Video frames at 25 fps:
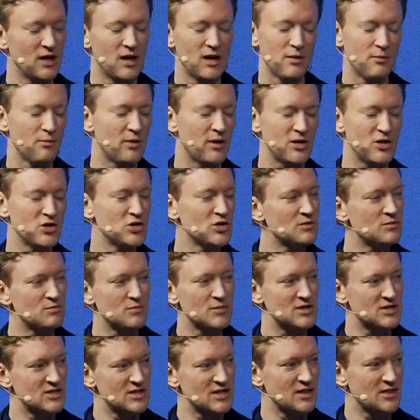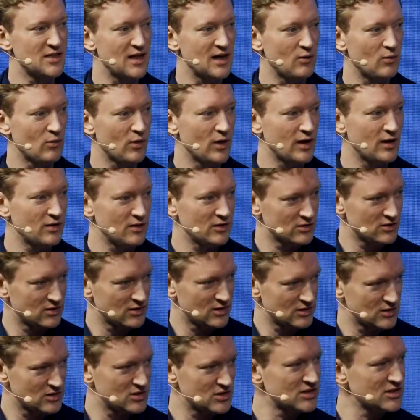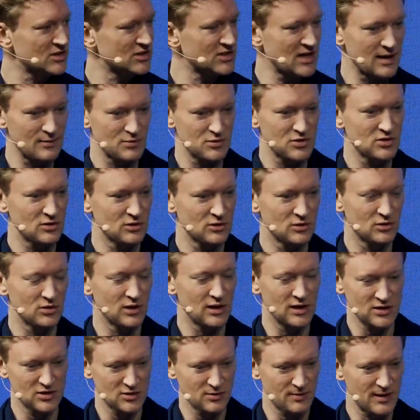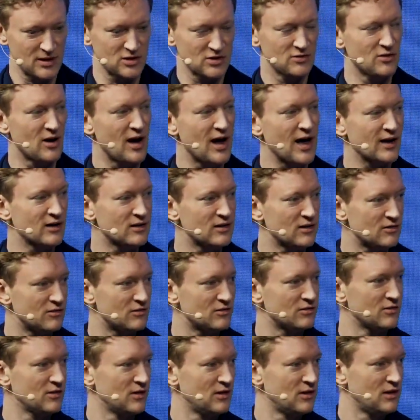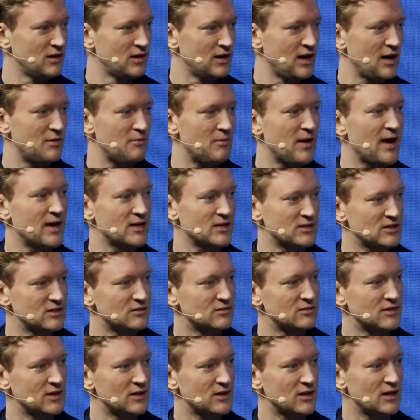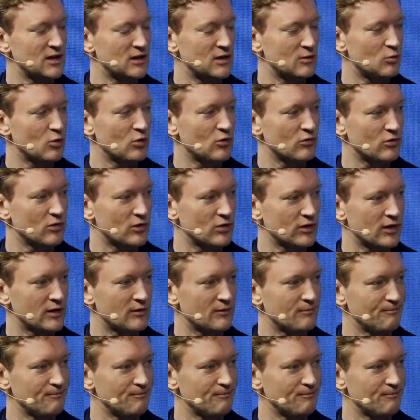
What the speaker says: but it shouldn't be seen that way. There's absolutely a space for active and passive in the portfolio.